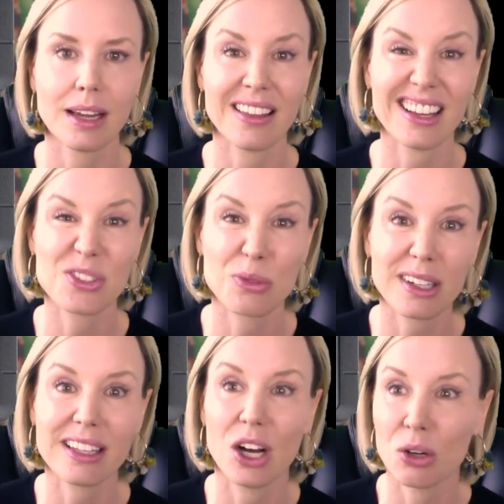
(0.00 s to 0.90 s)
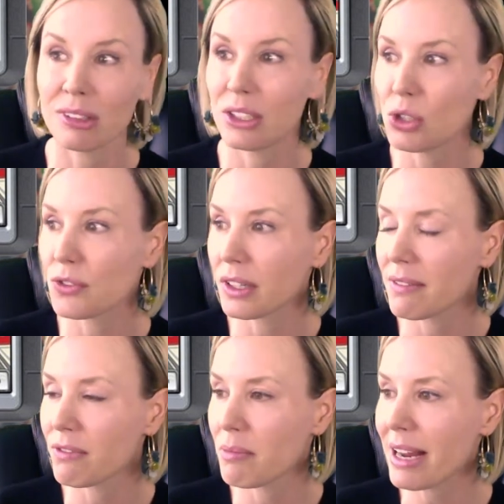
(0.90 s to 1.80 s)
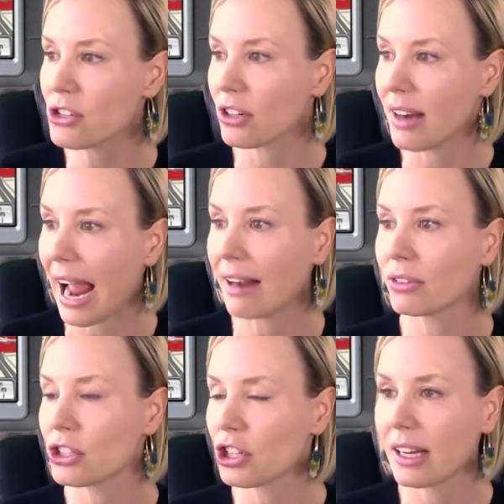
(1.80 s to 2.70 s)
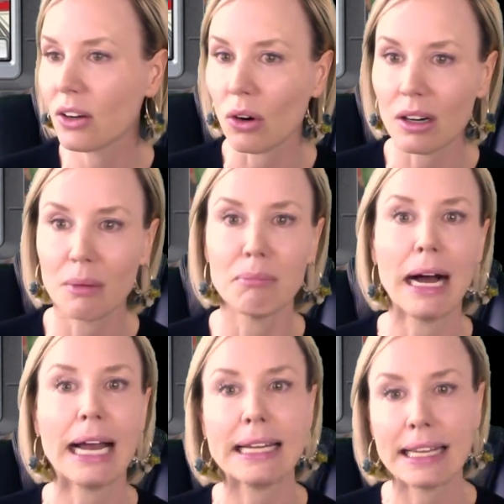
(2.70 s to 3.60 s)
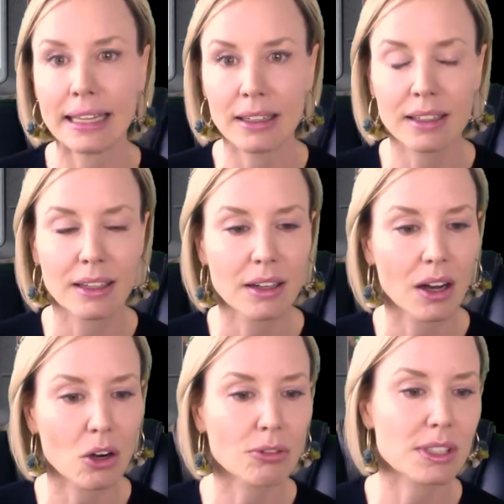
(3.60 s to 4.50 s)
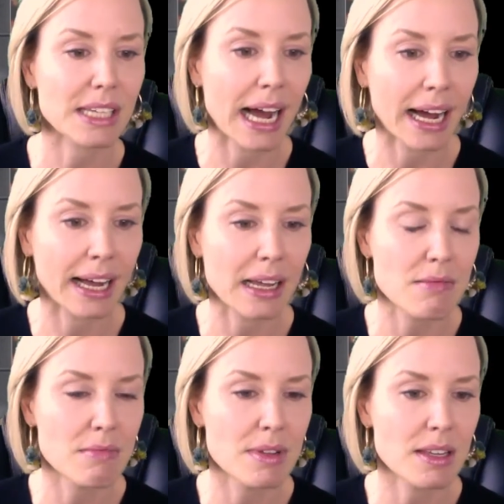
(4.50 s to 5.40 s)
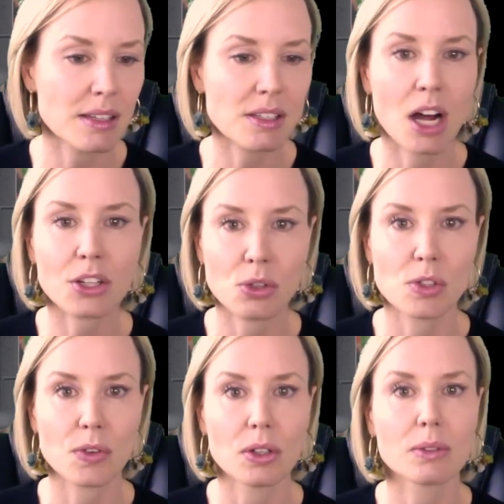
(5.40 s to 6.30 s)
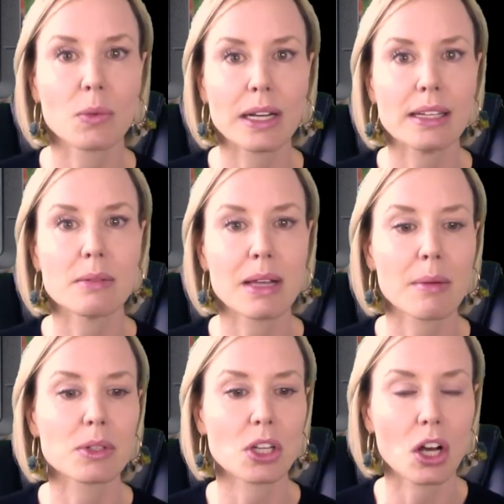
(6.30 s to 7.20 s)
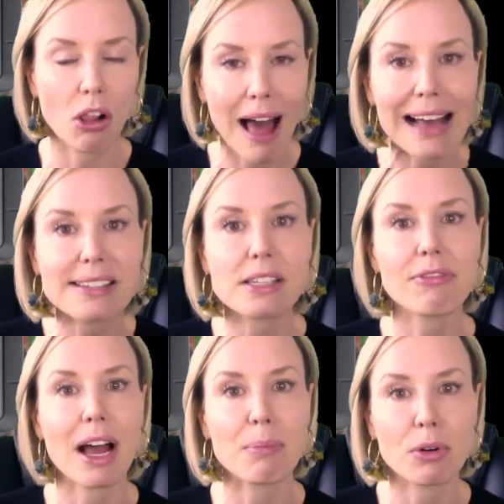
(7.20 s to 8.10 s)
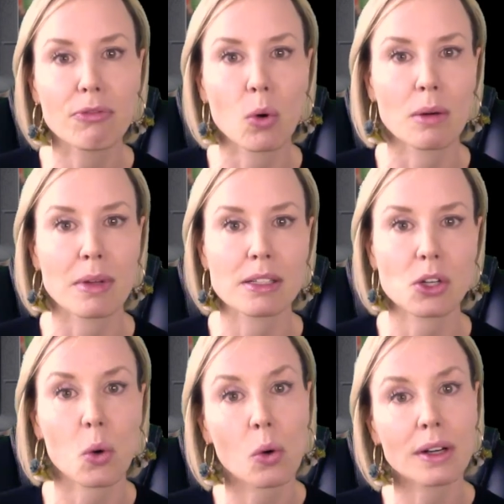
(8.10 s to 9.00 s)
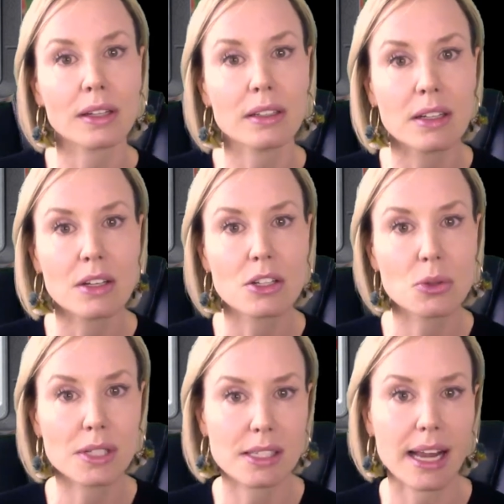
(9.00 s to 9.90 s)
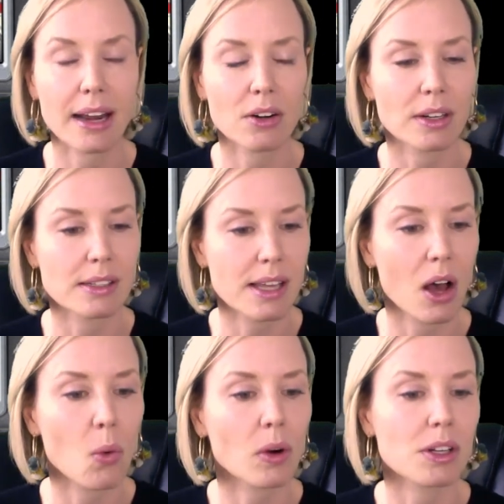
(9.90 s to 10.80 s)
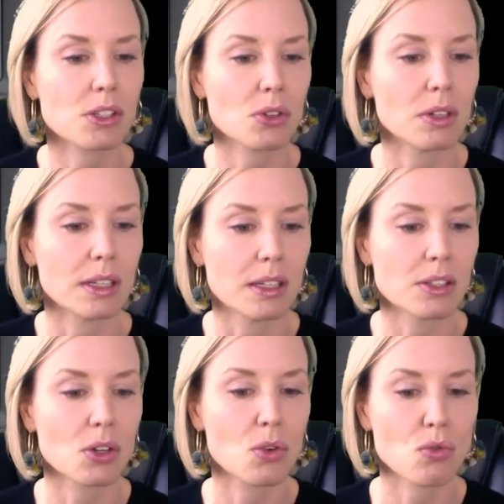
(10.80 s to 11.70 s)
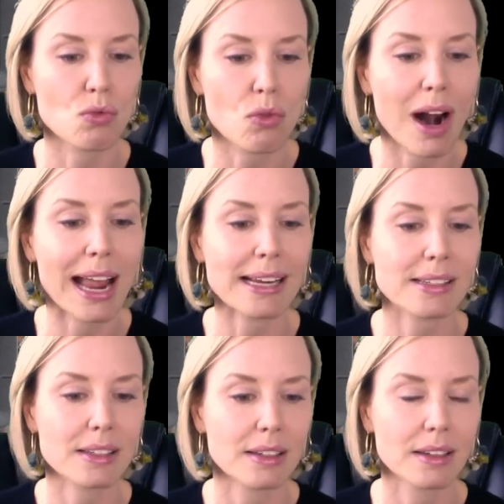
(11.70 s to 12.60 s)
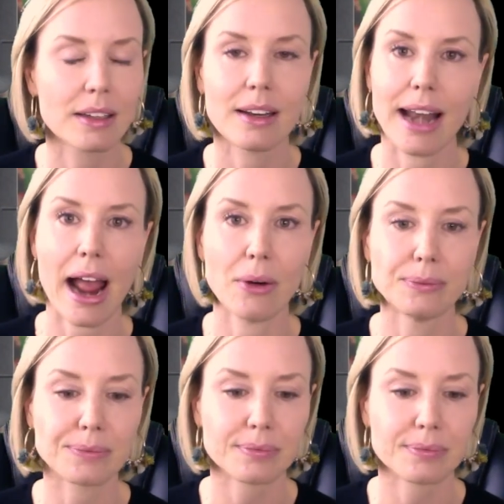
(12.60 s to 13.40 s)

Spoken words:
And that's really the only useful information. Averaging or combining over time is not useful. We need to be able to classify performance according to a standard and tell where a student is right now.